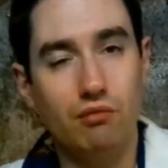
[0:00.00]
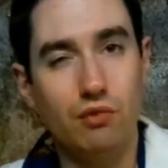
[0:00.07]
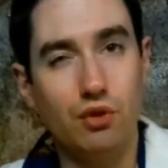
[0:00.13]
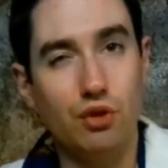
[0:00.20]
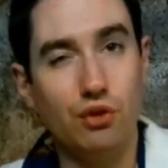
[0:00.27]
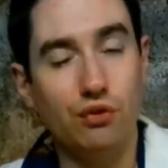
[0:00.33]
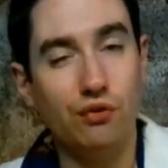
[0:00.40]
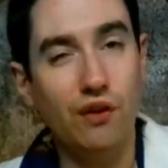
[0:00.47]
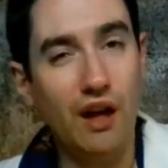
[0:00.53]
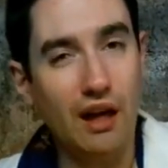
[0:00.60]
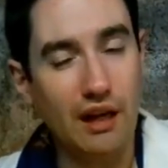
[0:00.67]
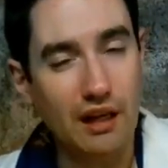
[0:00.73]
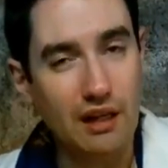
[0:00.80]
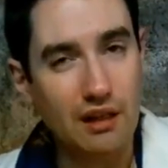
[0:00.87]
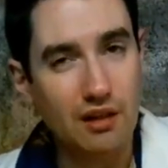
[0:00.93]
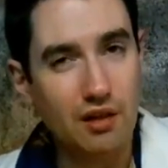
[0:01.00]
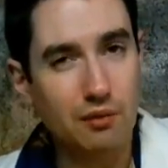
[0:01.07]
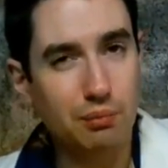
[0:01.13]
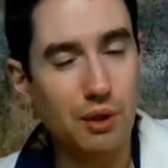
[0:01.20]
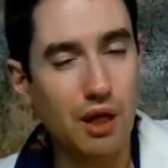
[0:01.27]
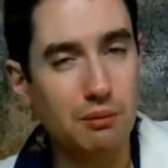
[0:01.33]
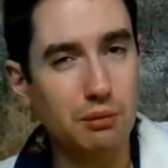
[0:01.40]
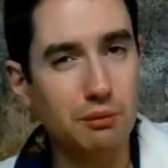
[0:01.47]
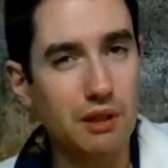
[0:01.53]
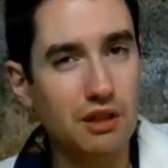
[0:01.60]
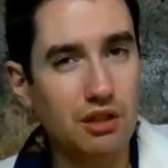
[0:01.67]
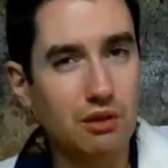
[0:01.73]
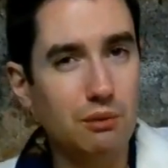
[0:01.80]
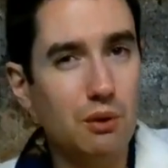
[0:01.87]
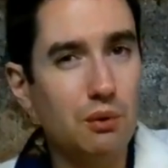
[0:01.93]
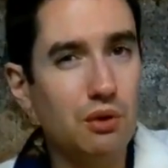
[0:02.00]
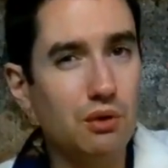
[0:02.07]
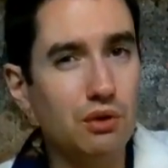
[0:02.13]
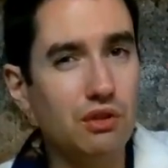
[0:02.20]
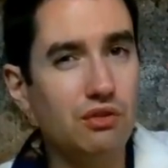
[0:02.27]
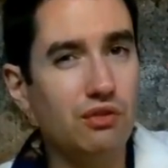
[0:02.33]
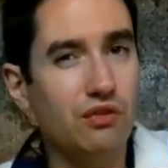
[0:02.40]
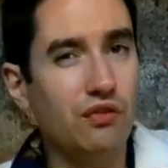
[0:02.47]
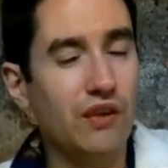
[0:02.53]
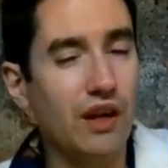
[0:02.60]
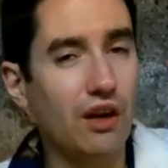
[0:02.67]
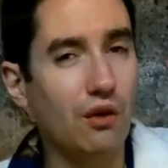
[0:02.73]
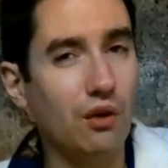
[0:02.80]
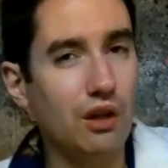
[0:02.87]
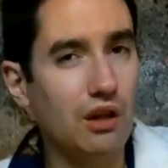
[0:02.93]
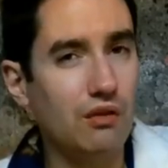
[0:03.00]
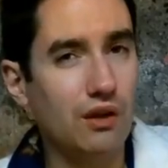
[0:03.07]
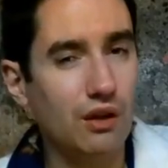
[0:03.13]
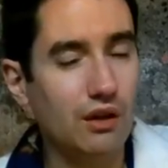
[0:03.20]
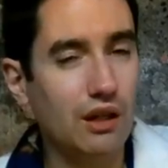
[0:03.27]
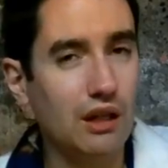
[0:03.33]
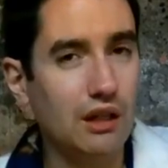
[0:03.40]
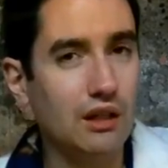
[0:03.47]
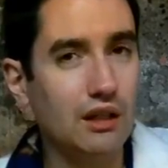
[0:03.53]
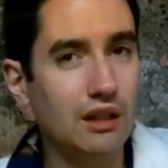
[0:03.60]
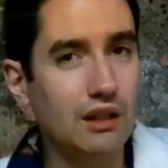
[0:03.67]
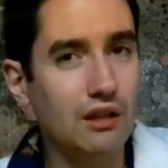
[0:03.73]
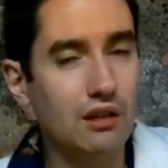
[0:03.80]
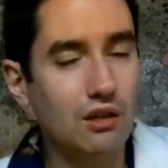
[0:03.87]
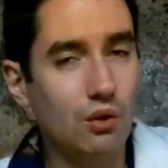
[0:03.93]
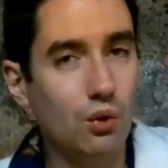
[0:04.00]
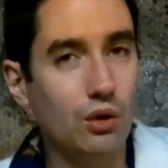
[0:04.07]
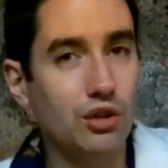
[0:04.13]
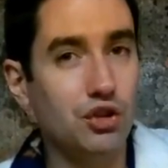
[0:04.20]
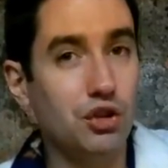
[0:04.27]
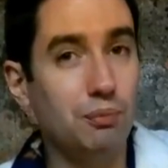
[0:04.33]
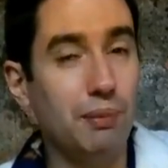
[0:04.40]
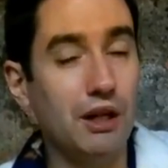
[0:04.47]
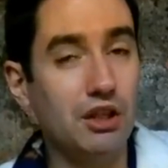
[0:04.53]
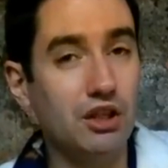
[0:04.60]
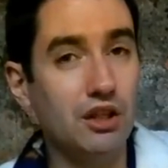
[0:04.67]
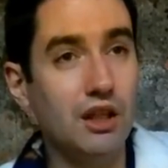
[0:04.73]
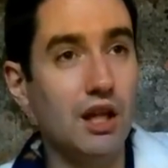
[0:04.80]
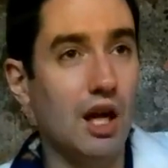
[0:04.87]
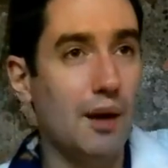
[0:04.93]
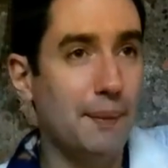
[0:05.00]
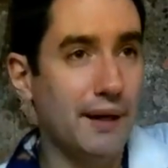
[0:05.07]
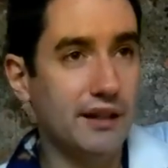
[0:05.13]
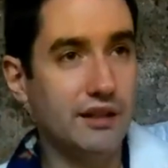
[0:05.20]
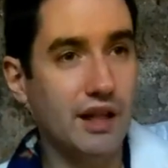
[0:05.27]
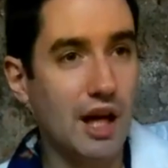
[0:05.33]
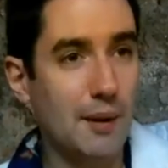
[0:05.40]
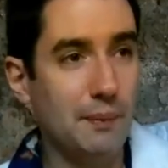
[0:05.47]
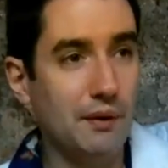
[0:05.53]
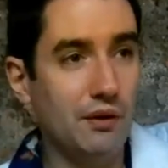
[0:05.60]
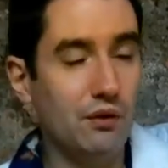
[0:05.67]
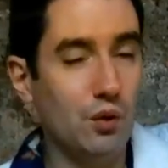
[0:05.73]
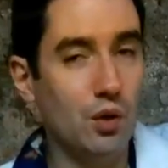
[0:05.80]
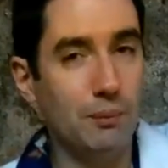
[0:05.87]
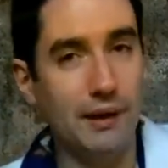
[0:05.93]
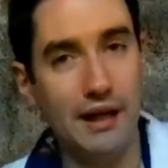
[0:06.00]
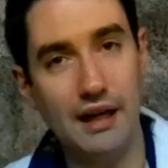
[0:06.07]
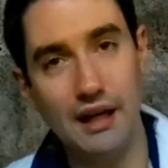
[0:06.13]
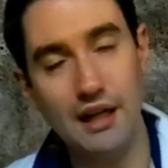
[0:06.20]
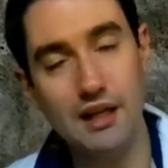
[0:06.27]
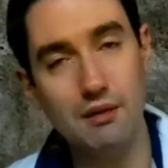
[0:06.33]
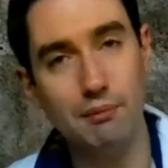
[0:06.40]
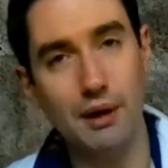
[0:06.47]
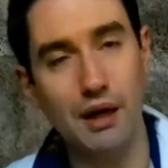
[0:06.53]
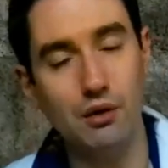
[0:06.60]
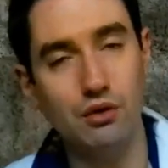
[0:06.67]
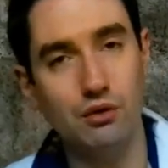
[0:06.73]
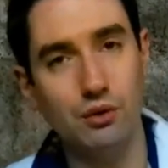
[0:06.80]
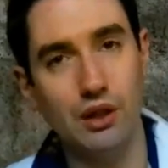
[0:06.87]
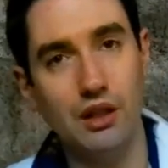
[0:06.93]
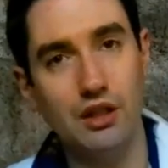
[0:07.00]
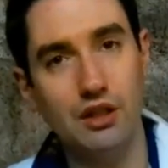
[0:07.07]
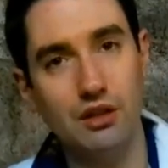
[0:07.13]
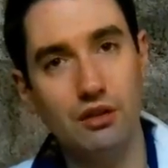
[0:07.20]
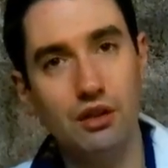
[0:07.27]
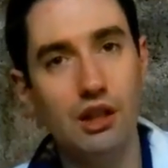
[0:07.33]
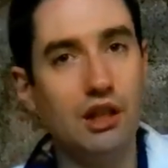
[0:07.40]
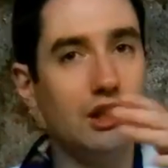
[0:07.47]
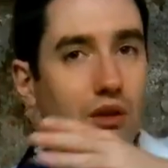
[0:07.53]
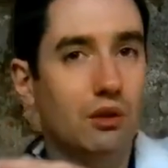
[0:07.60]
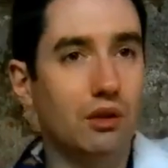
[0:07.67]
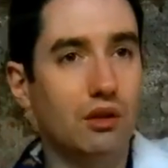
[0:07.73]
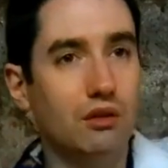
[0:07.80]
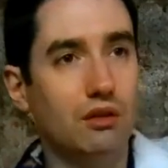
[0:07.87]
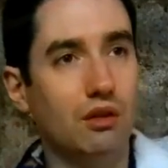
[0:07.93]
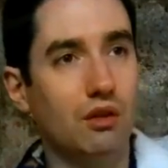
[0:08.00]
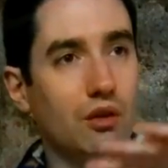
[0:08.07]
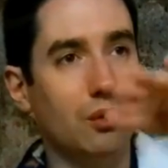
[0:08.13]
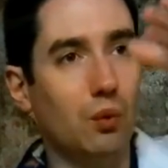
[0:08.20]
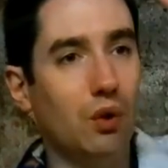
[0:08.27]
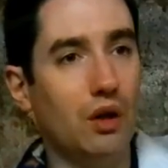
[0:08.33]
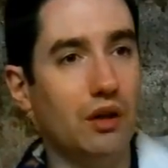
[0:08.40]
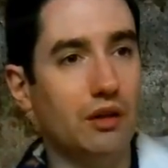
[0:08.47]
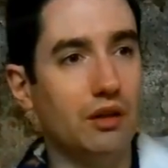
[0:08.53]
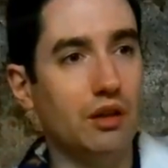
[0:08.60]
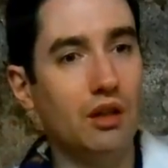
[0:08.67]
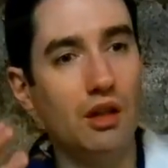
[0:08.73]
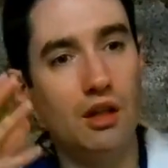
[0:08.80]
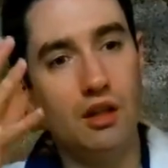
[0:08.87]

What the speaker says: you're fine. The problem gets to be when you live very, very inland, or especially up on top of or behind mountain ranges, where the water